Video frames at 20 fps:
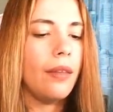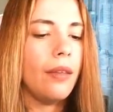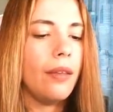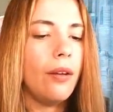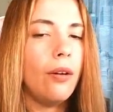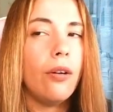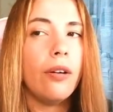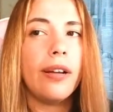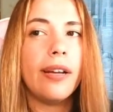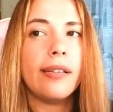
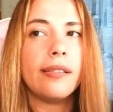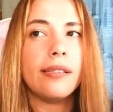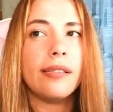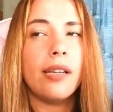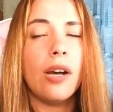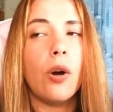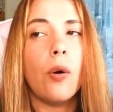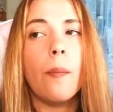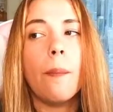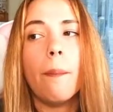Okay,
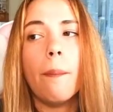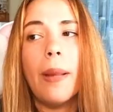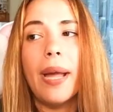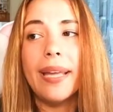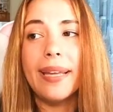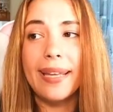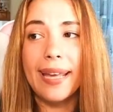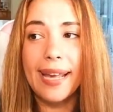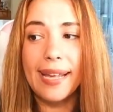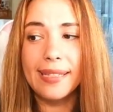so my
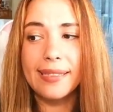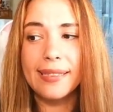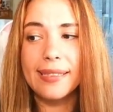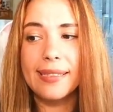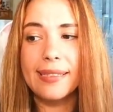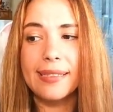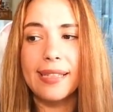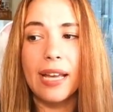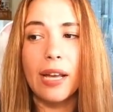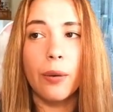guess
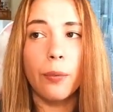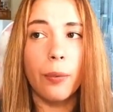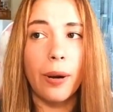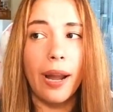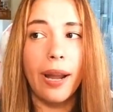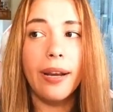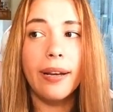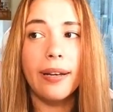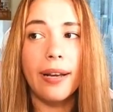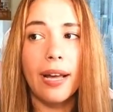is that
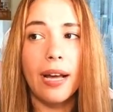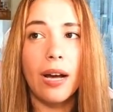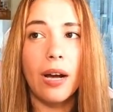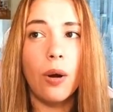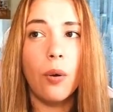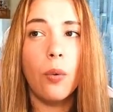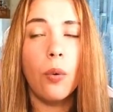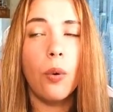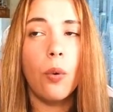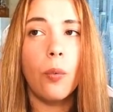right
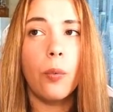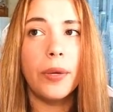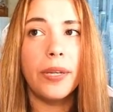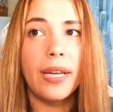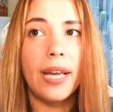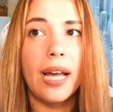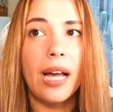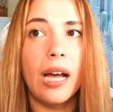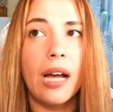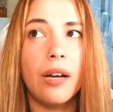now we
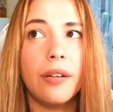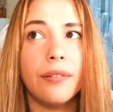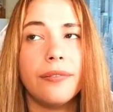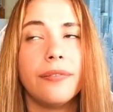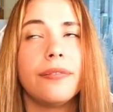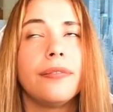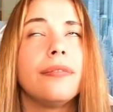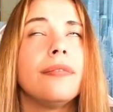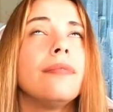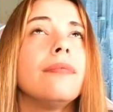
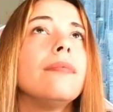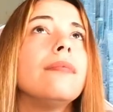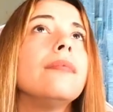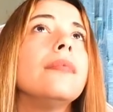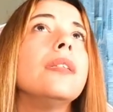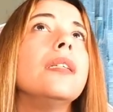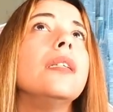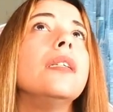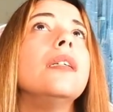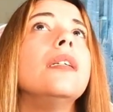have,
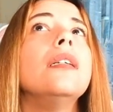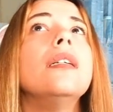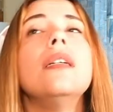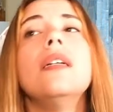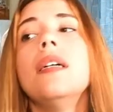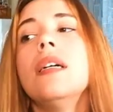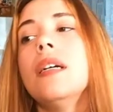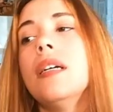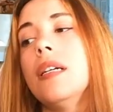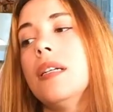
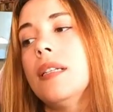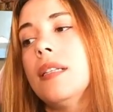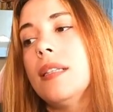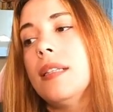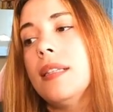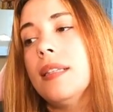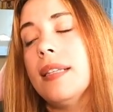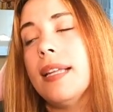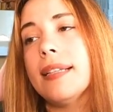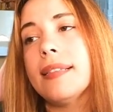
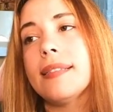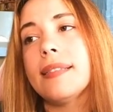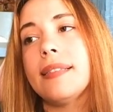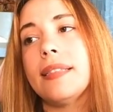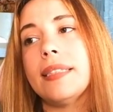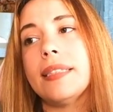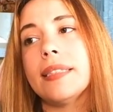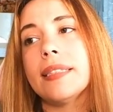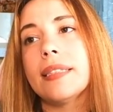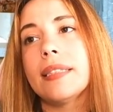let's
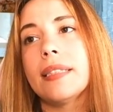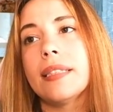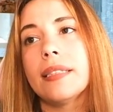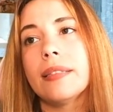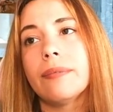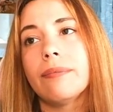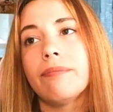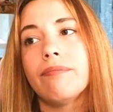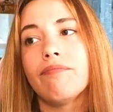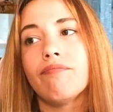think,
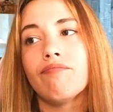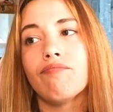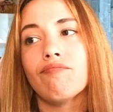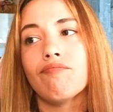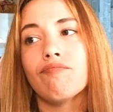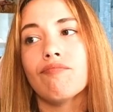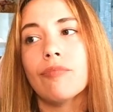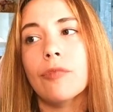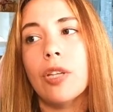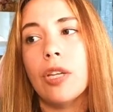
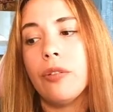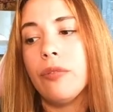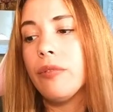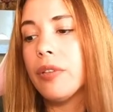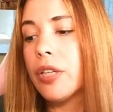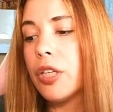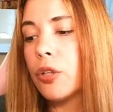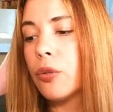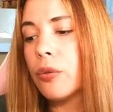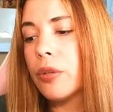
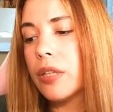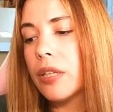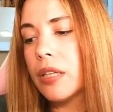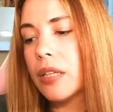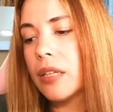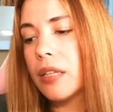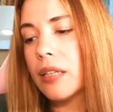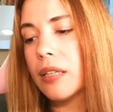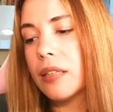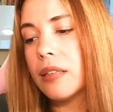the
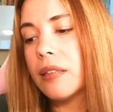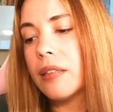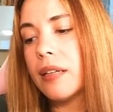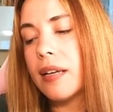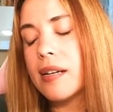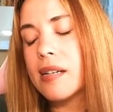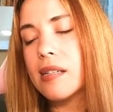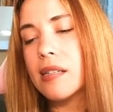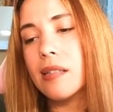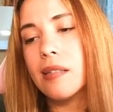Yugin and the
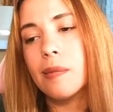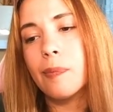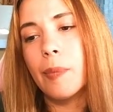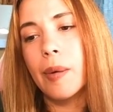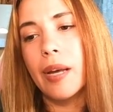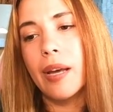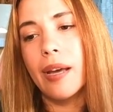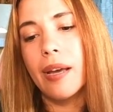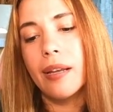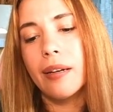
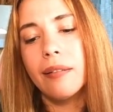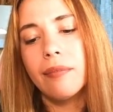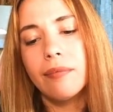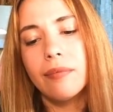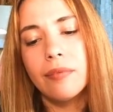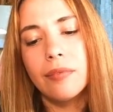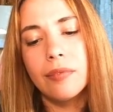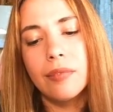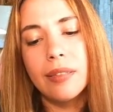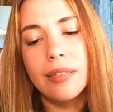Elspeth.
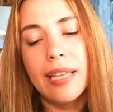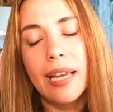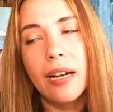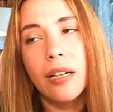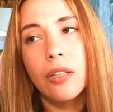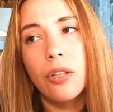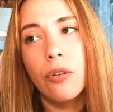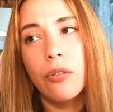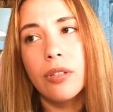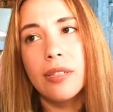That
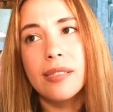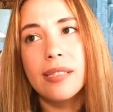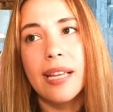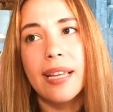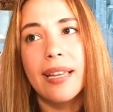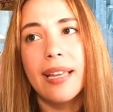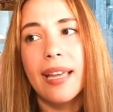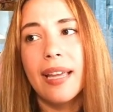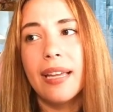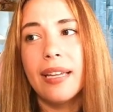alone is
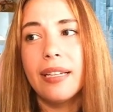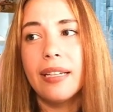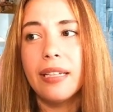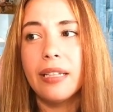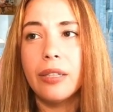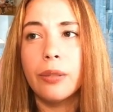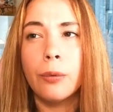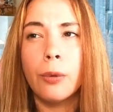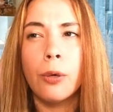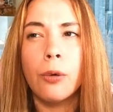like
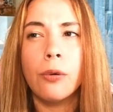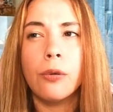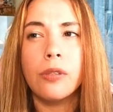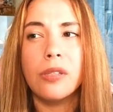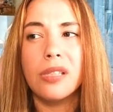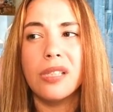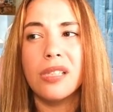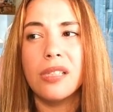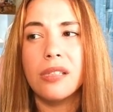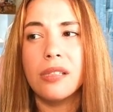80
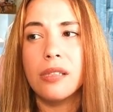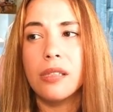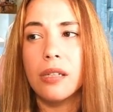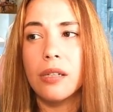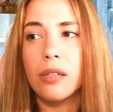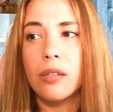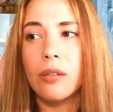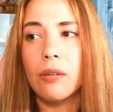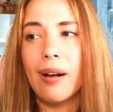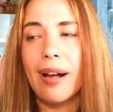euros.
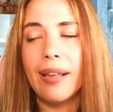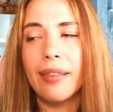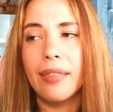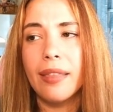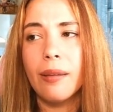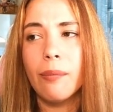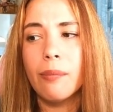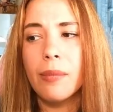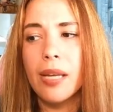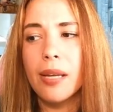So I
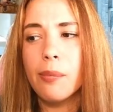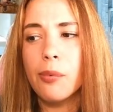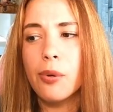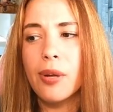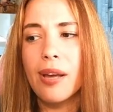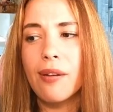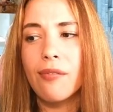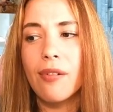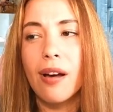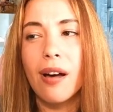think maybe we
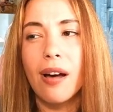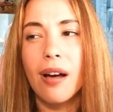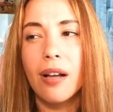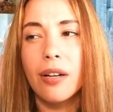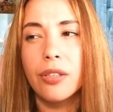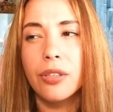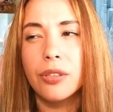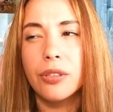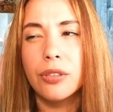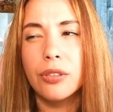have
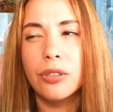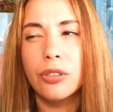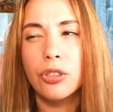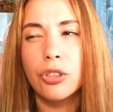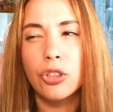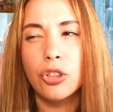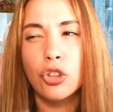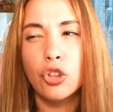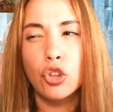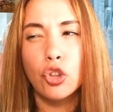
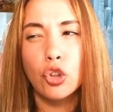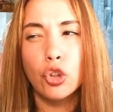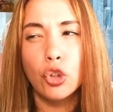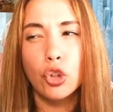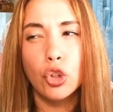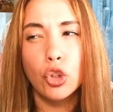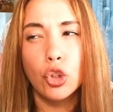130